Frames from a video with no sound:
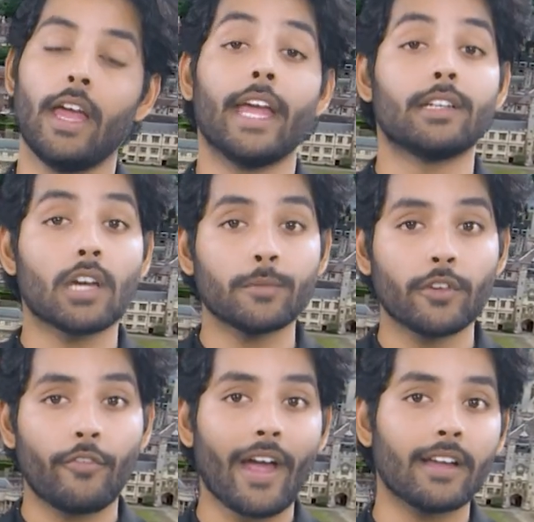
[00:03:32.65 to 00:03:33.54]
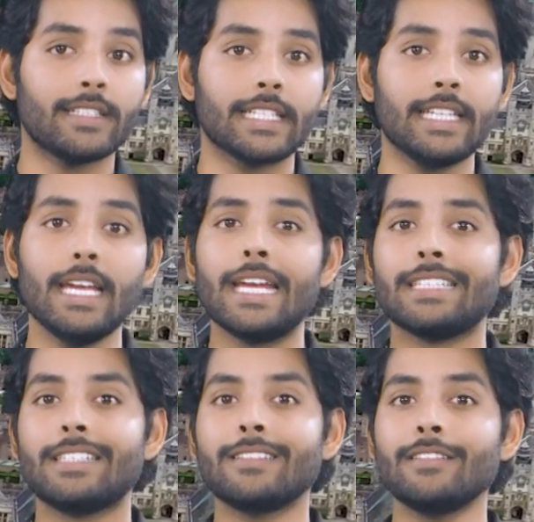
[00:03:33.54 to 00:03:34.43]
In terms of faculty,
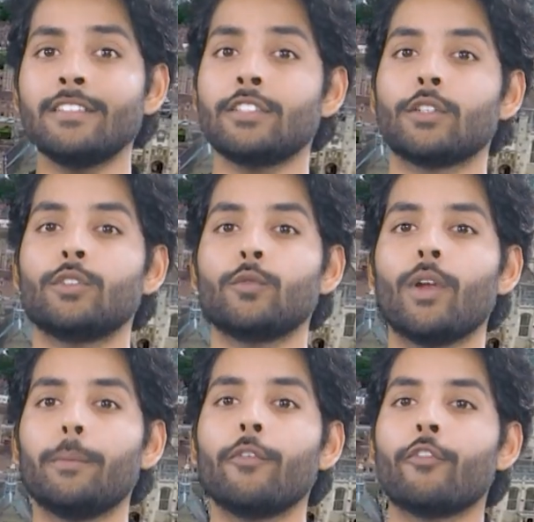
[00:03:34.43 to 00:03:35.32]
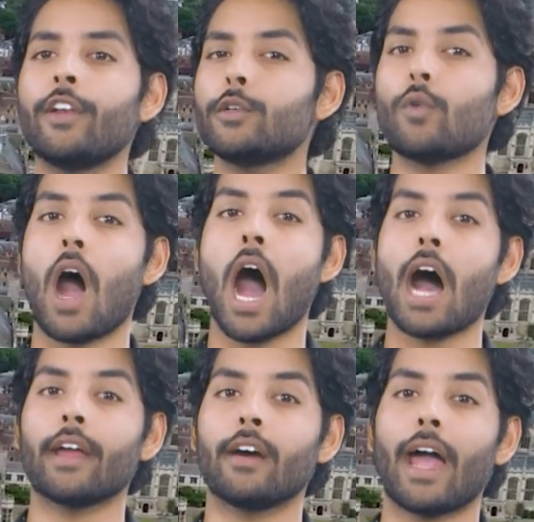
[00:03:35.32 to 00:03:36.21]
these institutes will be free to
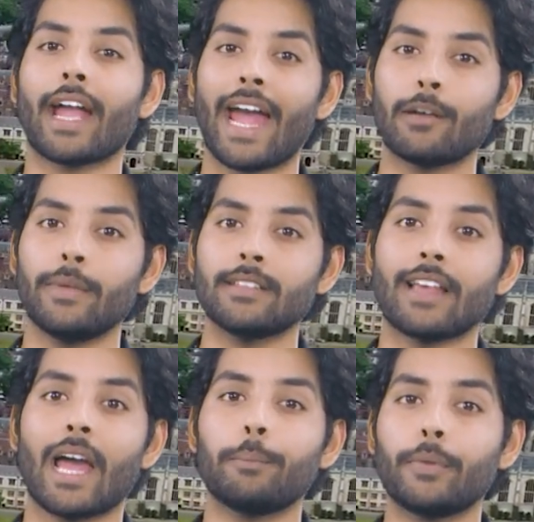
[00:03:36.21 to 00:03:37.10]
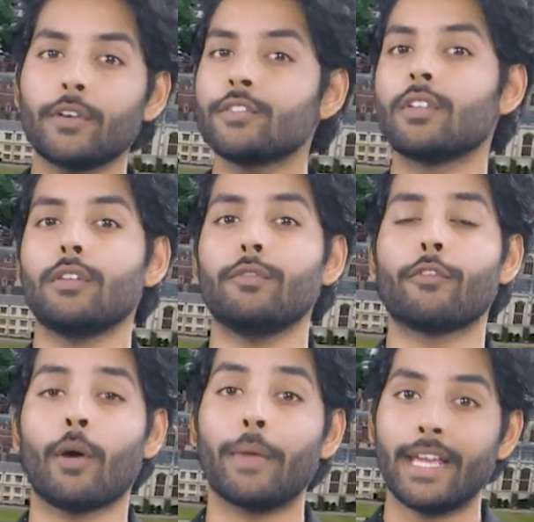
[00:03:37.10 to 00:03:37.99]
hire academics and personnel
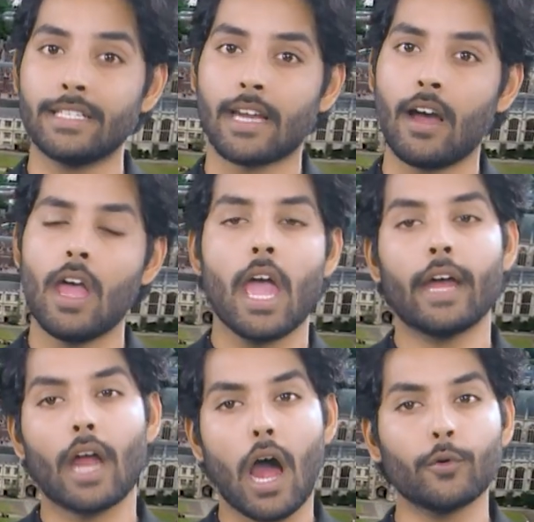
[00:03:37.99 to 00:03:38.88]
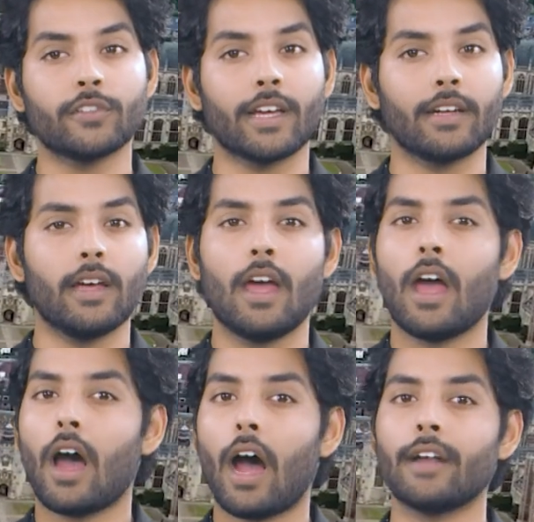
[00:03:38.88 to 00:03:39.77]
from India and outside
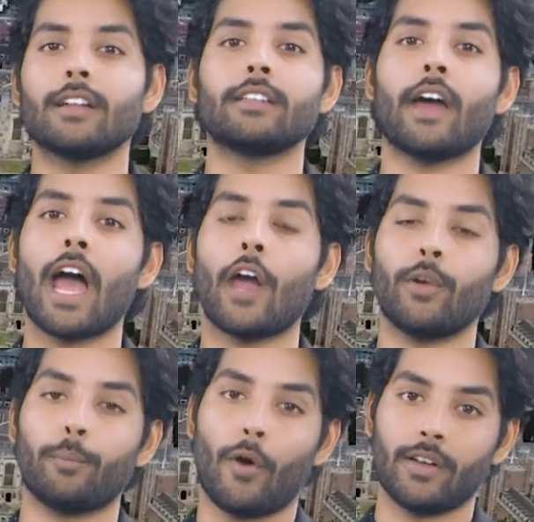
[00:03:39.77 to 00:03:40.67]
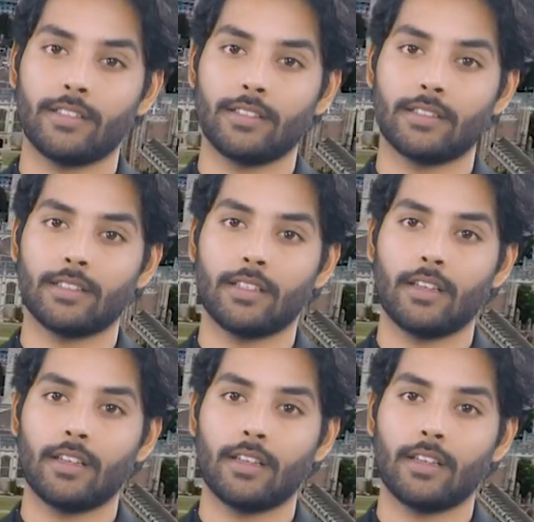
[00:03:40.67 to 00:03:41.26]
under their hiring policies.